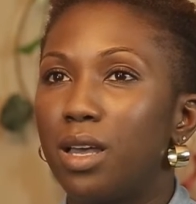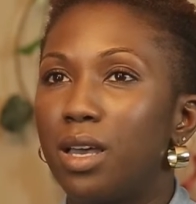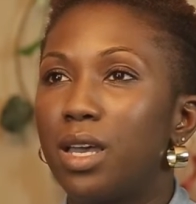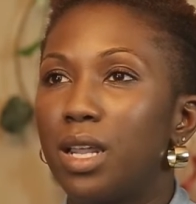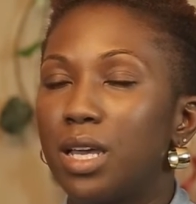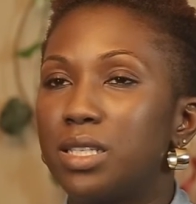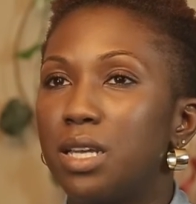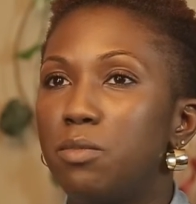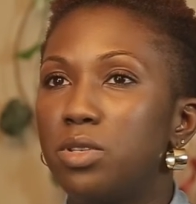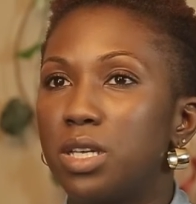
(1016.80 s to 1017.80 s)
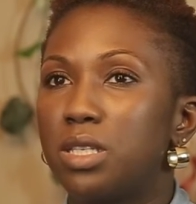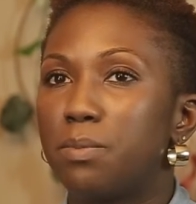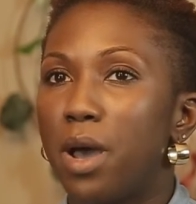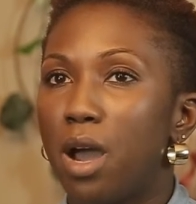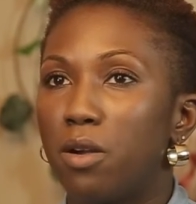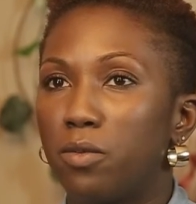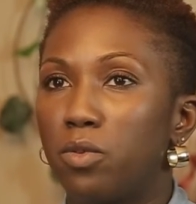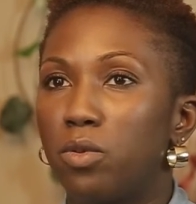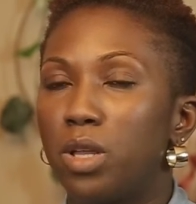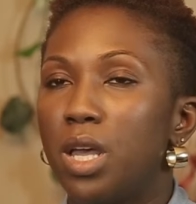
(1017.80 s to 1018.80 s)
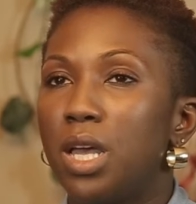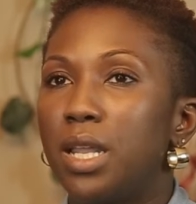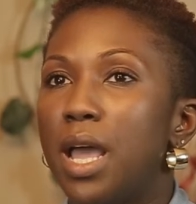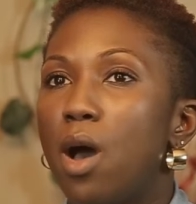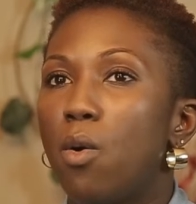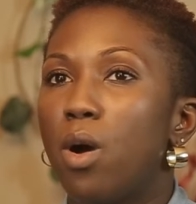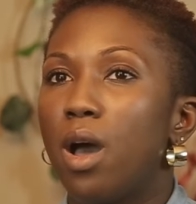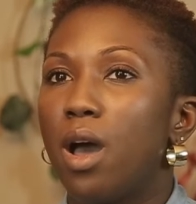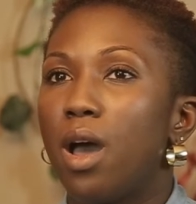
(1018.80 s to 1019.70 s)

again, like I said, music is powerful. Now,